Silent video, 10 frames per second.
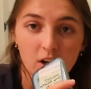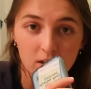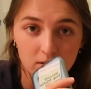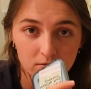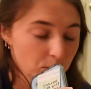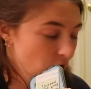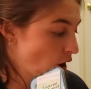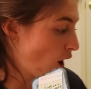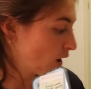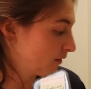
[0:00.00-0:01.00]
on with
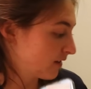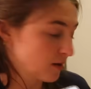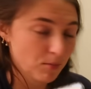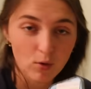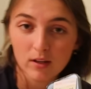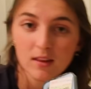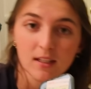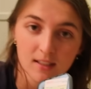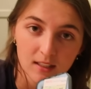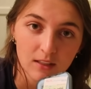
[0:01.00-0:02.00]
all of the important
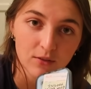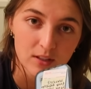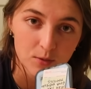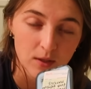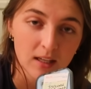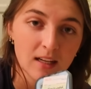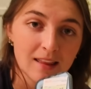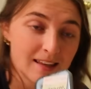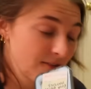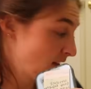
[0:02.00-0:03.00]
things I need for this weekend
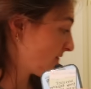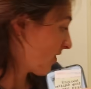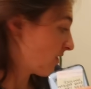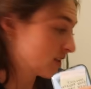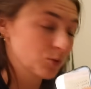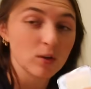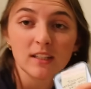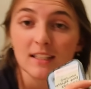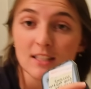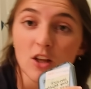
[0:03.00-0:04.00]
in the event that this one
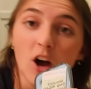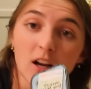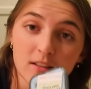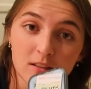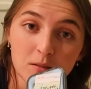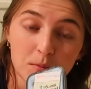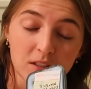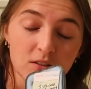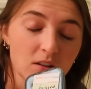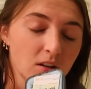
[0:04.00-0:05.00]
gets lost,
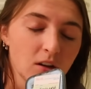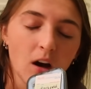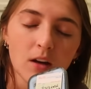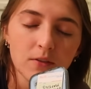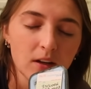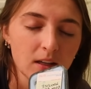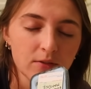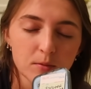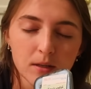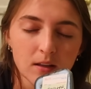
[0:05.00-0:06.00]
because God fucking
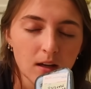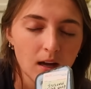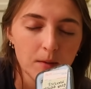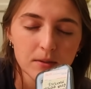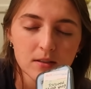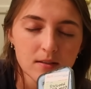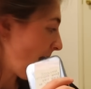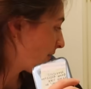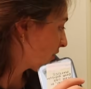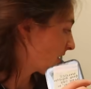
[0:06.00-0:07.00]
forbid that happens.
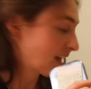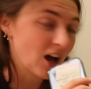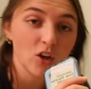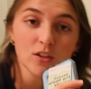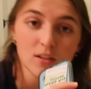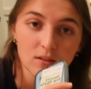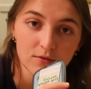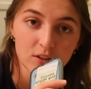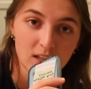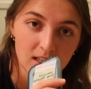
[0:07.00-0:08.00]
Everything else
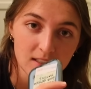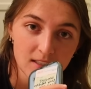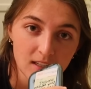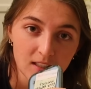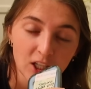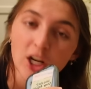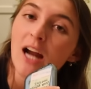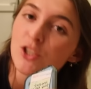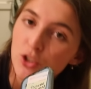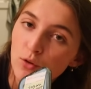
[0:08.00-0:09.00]
for Tennessee in here.
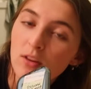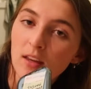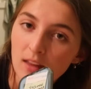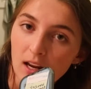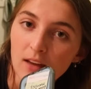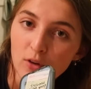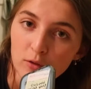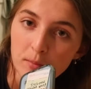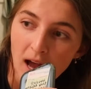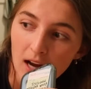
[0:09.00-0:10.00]
I do think that I have
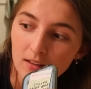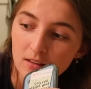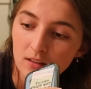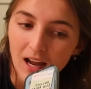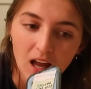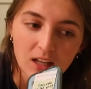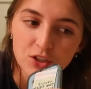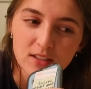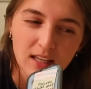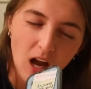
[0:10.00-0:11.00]
overpacked. I, I
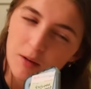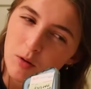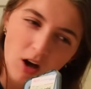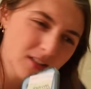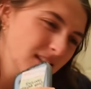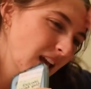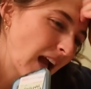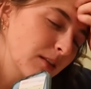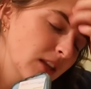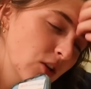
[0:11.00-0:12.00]
just like, I honestly,
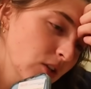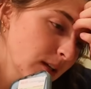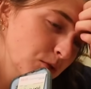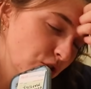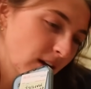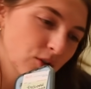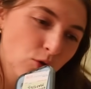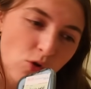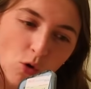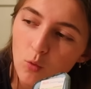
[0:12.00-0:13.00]
I literally was trying to
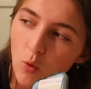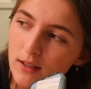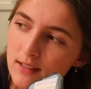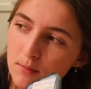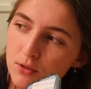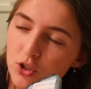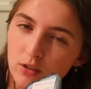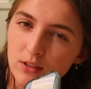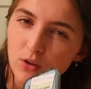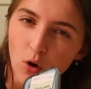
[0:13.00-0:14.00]
Google what
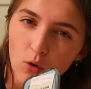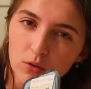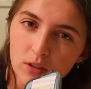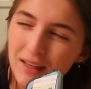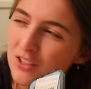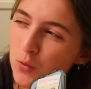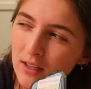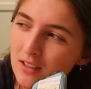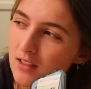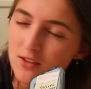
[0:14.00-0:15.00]
temperature is cold. I'm like, do
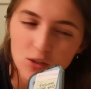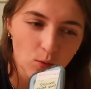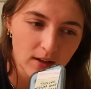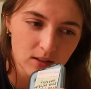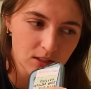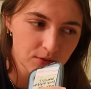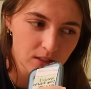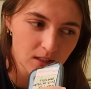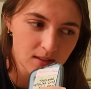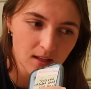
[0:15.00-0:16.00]
I need sweaters for
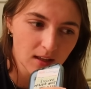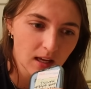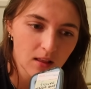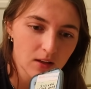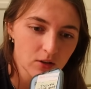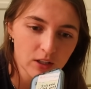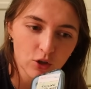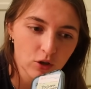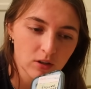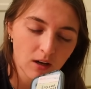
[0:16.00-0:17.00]
Tennessee? Like, I literally
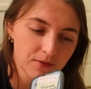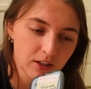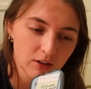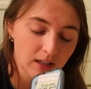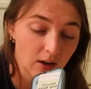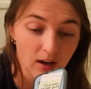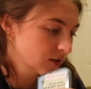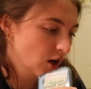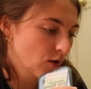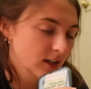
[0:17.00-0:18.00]
could not figure it out.
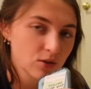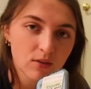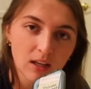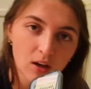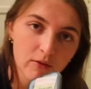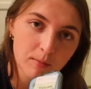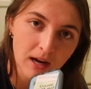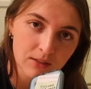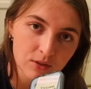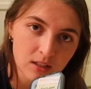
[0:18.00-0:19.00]
So I do think I overpacked for